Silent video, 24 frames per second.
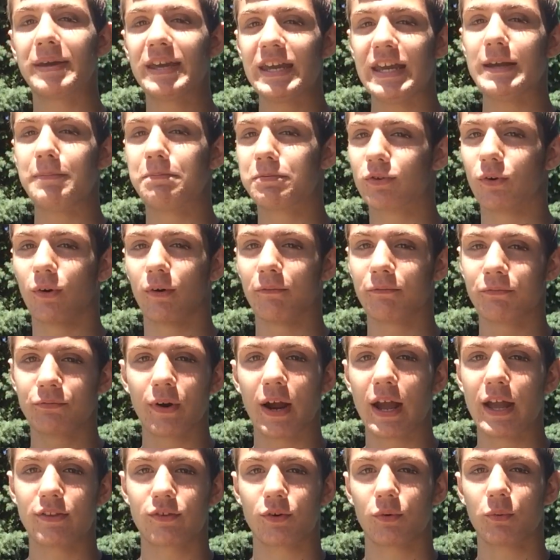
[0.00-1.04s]
peeps or
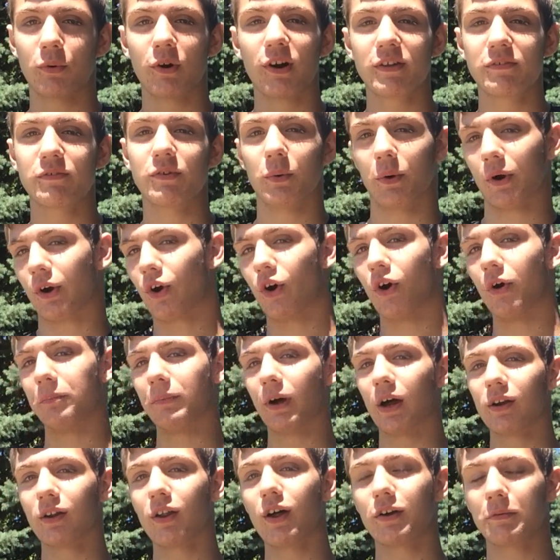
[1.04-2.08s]
friends, or what do you want to call them,
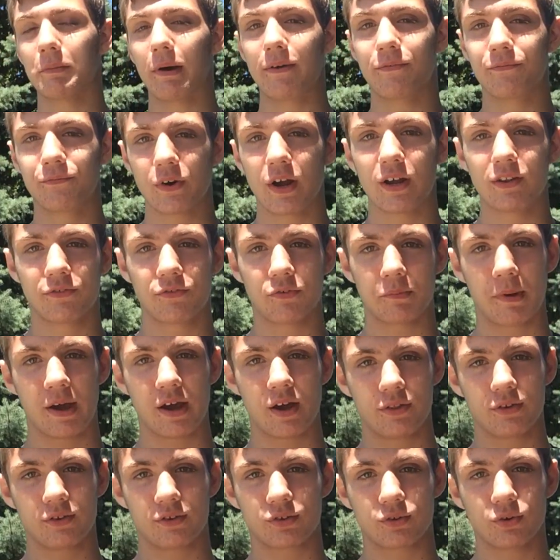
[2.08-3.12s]
not a lot of my friends from
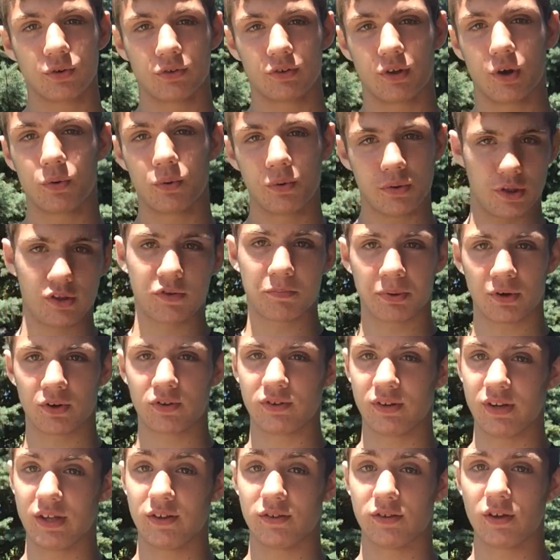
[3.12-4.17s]
my other school know who this
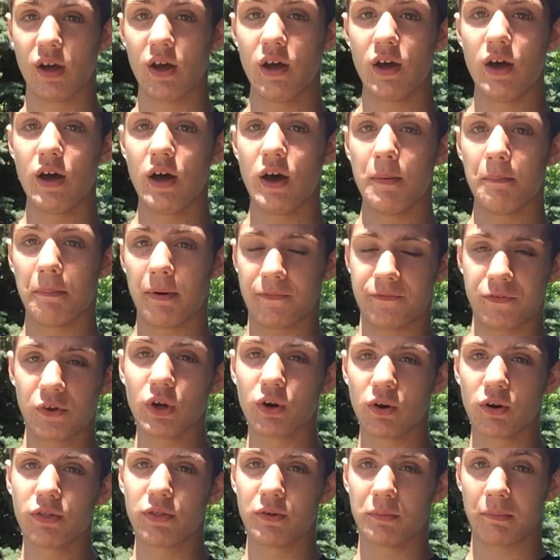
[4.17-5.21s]
person is. But if you
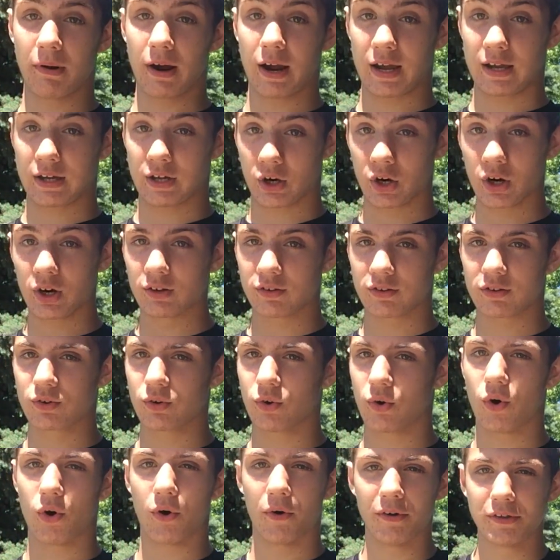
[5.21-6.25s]
go to the, my current
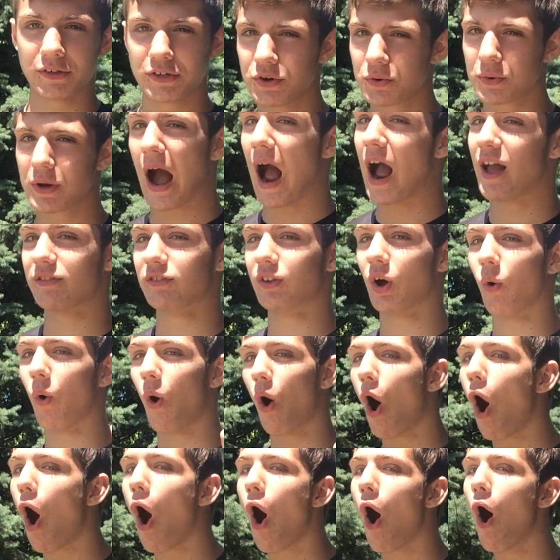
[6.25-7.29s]
school, you guys know
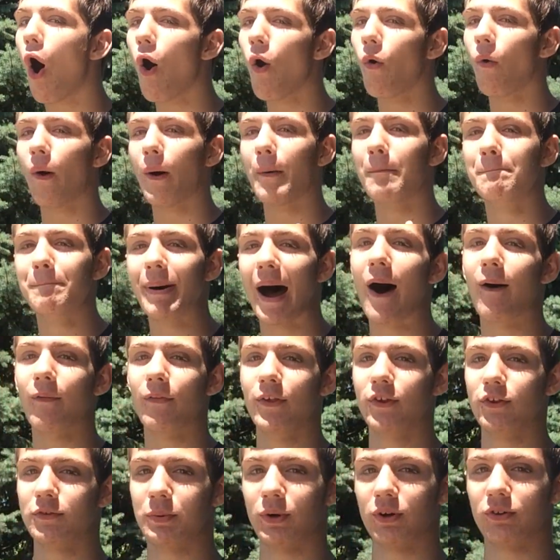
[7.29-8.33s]
all about
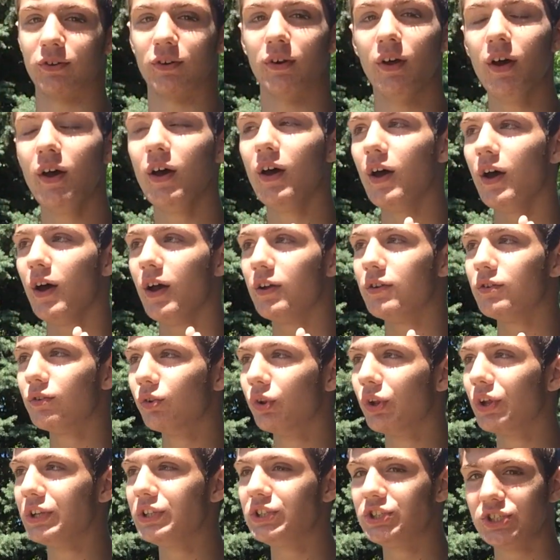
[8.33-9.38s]
this
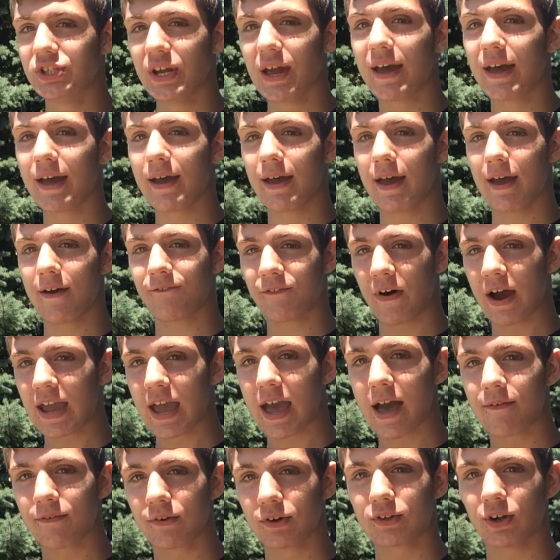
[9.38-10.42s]
person. Legit, if I
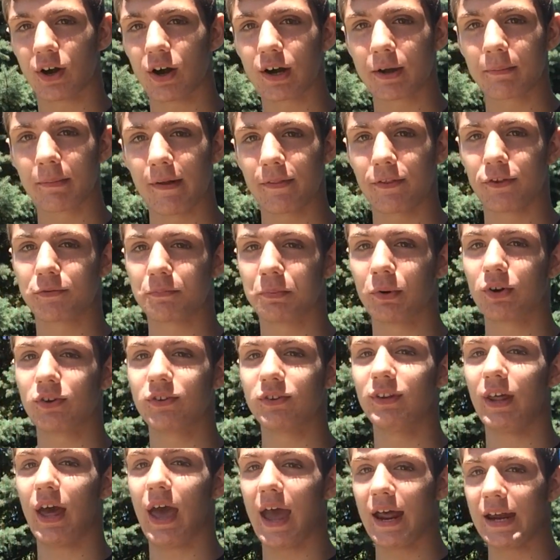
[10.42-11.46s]
ever talk about this
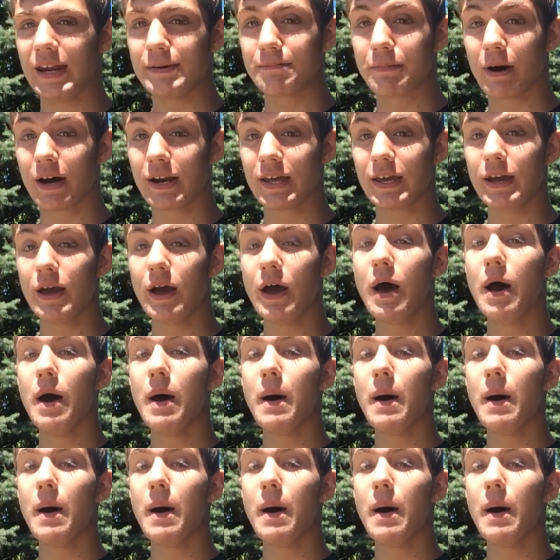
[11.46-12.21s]
person to anybody,